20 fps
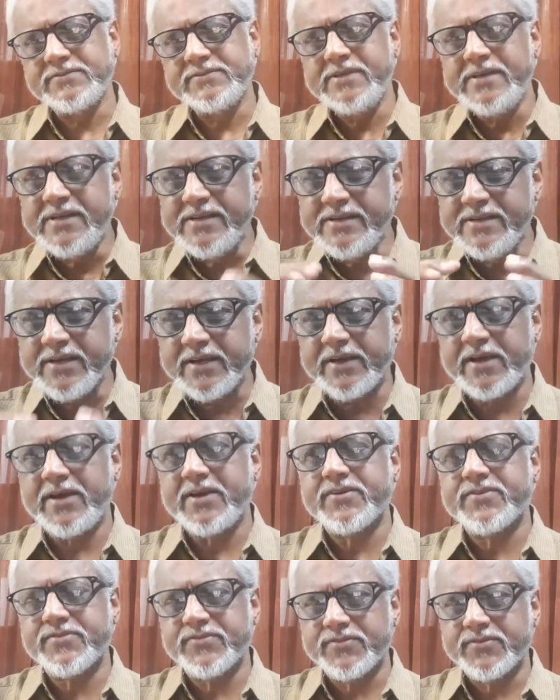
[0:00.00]

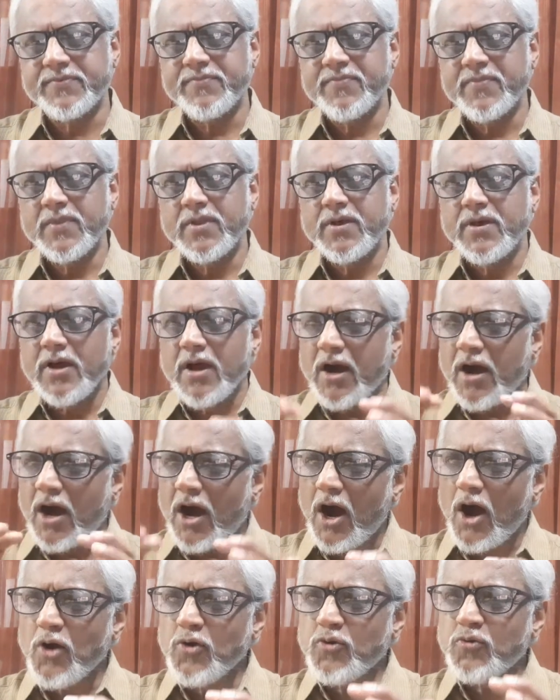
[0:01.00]
indicates
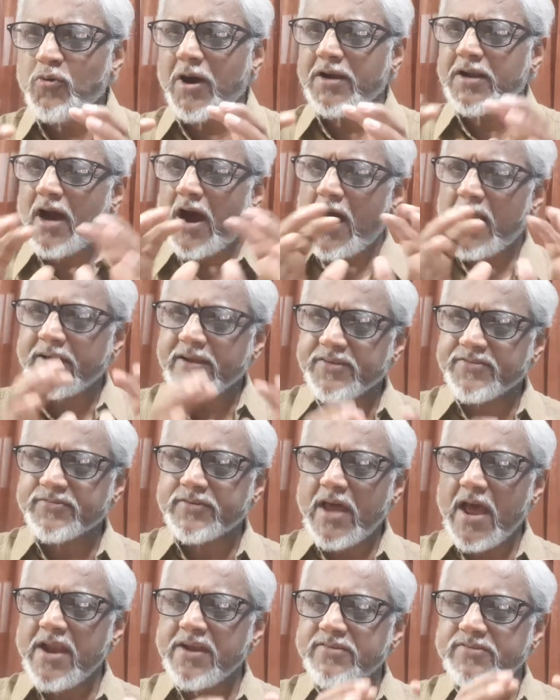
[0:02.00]
how one
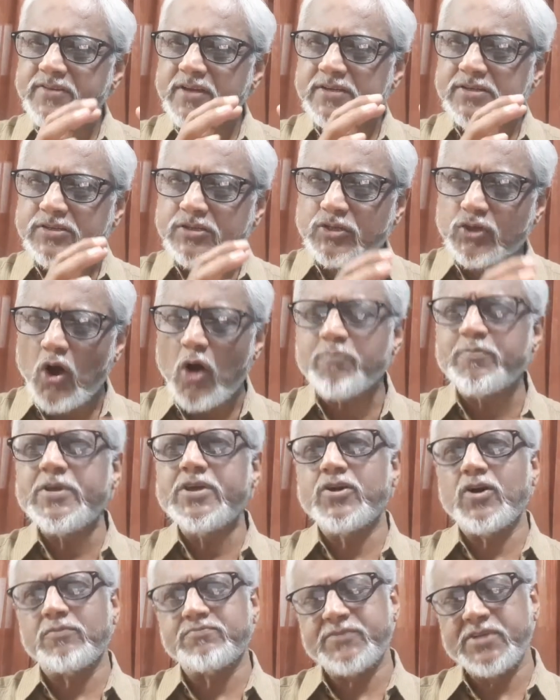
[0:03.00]
understands the
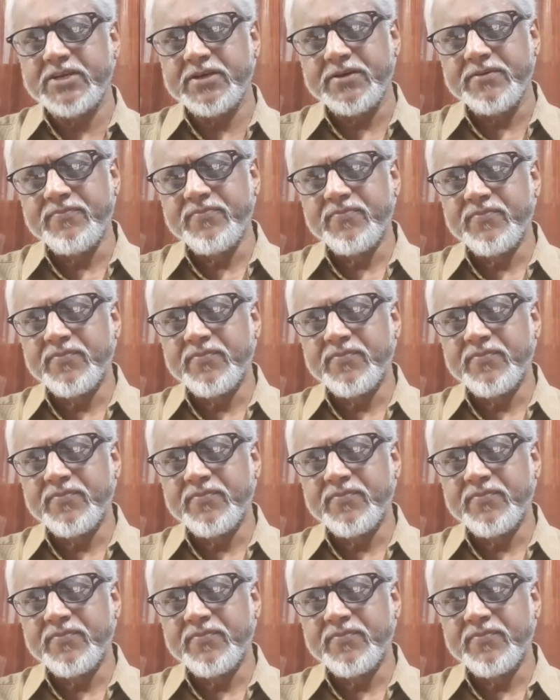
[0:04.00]
topic of the